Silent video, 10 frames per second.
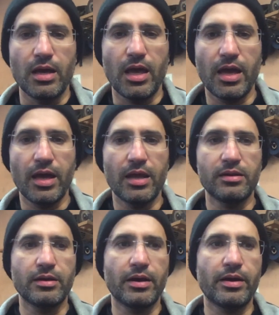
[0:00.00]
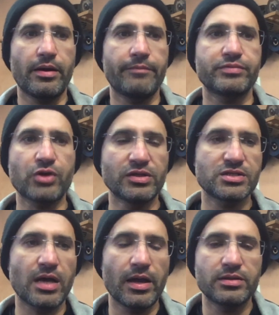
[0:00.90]
And so I
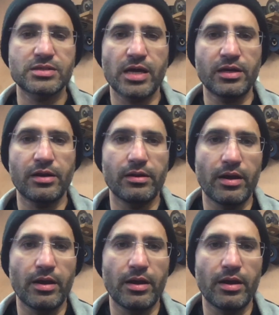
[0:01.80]
decided